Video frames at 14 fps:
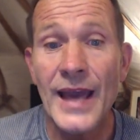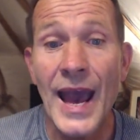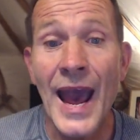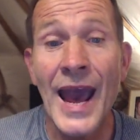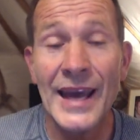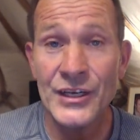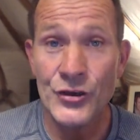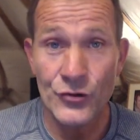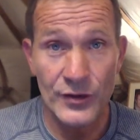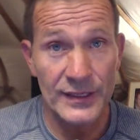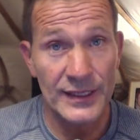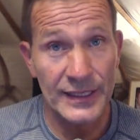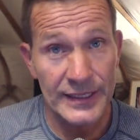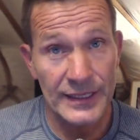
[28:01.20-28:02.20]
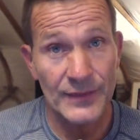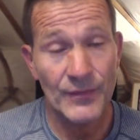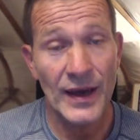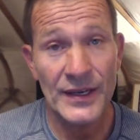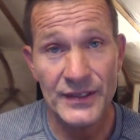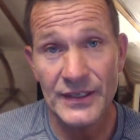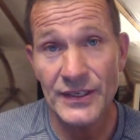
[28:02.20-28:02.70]
accurately
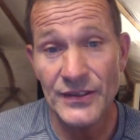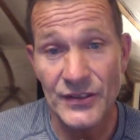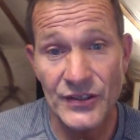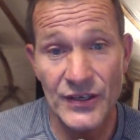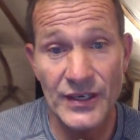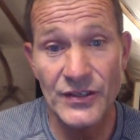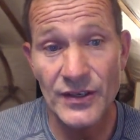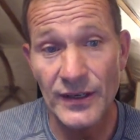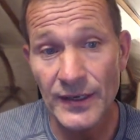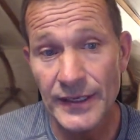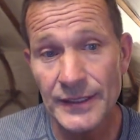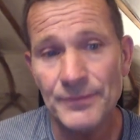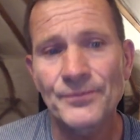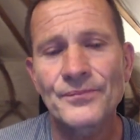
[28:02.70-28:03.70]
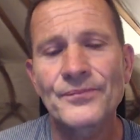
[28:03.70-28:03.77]
and consistently.